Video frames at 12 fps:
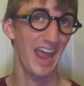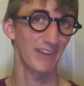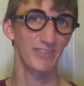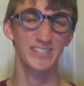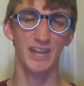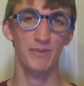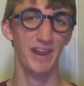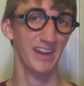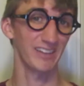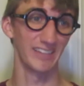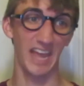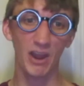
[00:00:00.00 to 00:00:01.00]
And every time we
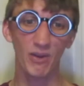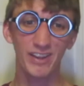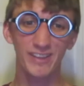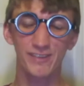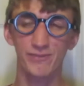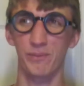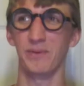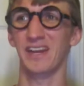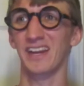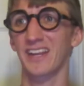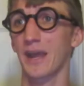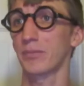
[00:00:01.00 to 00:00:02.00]
had allowance, we would
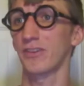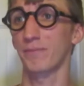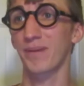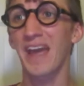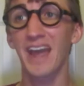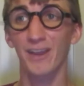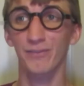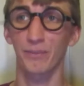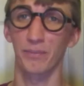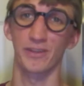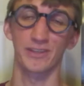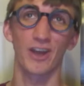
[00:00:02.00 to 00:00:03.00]
get a couple of packs
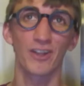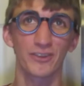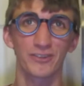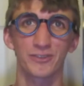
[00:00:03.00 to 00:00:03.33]
from the dollar